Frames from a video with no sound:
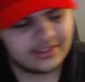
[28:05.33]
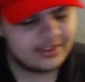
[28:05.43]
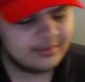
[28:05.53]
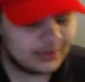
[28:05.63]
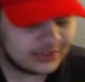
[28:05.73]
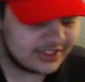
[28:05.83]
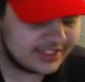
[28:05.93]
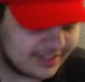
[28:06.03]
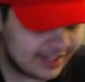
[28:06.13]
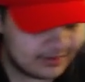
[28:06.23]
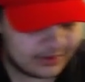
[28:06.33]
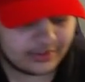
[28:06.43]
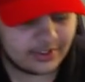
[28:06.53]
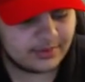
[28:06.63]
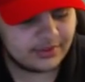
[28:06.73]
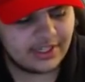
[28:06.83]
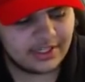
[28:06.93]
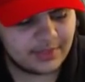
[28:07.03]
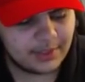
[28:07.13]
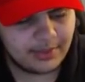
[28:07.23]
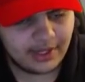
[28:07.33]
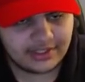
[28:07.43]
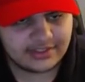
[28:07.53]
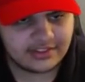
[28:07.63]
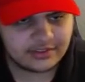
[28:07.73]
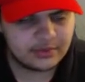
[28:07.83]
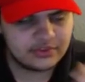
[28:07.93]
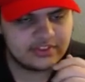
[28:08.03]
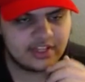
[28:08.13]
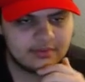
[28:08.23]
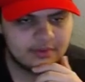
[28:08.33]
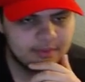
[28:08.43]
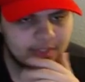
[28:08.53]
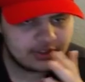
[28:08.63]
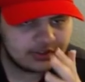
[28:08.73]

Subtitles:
Most of the time, those clips are not about politics. Most of the time, they're about other